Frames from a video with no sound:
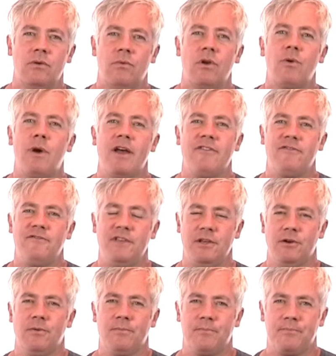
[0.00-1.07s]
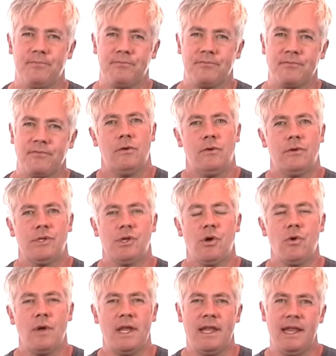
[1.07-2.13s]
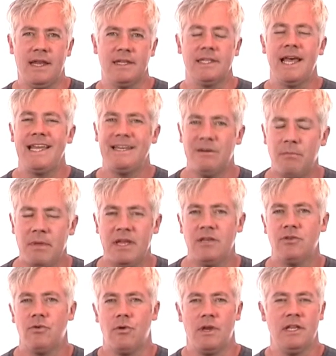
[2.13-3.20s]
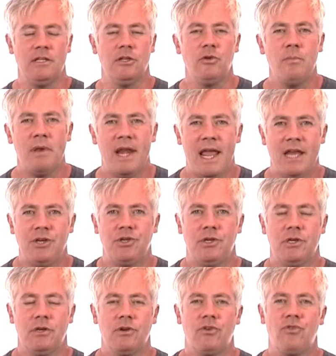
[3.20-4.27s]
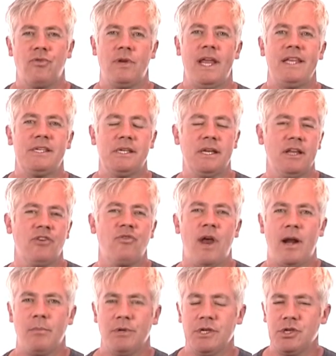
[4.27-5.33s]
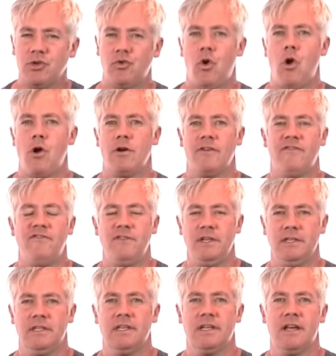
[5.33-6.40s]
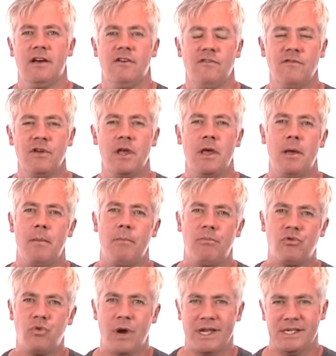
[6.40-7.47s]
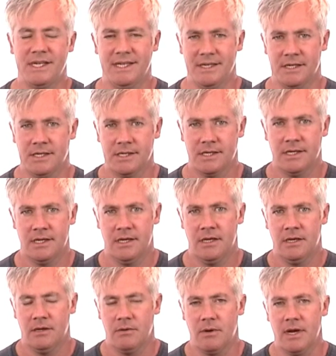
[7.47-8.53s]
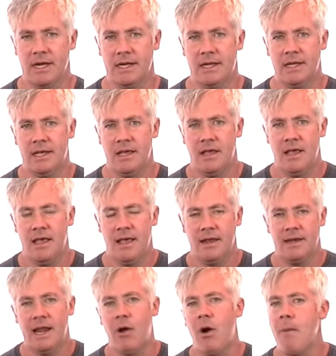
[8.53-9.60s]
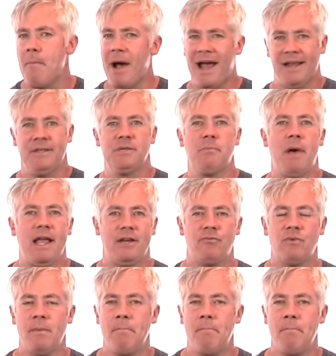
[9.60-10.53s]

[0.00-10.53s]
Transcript: what do I feel? So enlightenment or illumination creates an incredibly strong feeling of presence, right? Now our minds might